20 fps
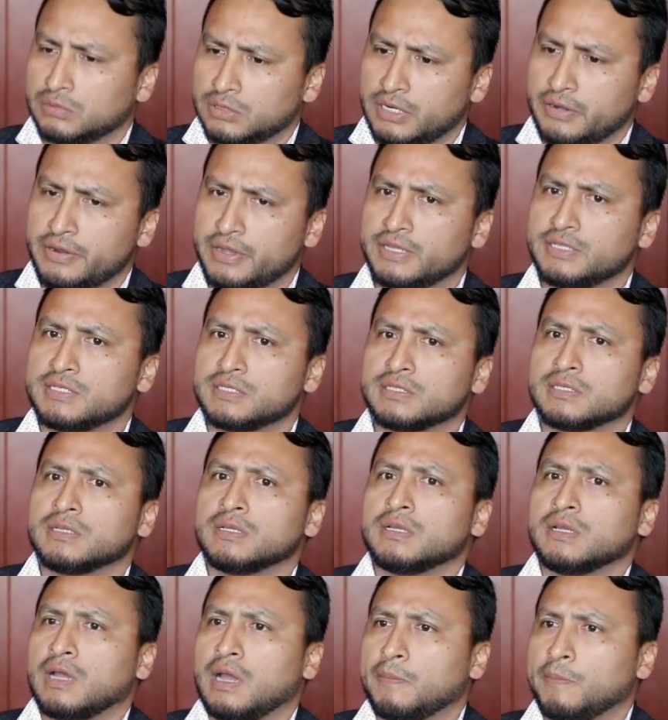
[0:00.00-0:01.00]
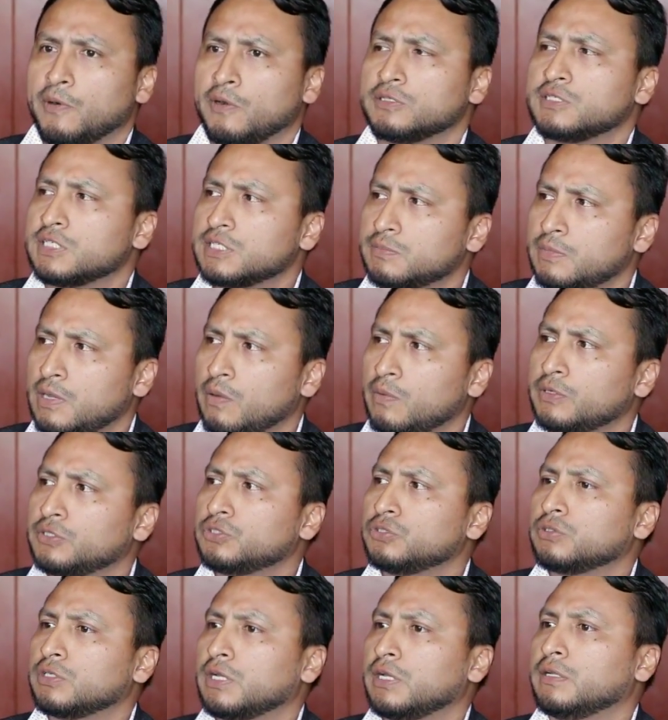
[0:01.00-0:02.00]
there is a process by
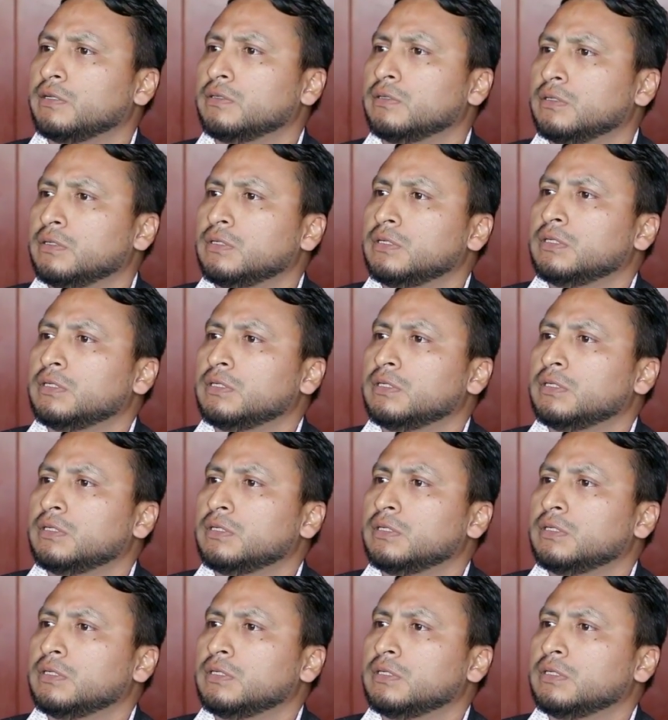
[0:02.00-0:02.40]
which you can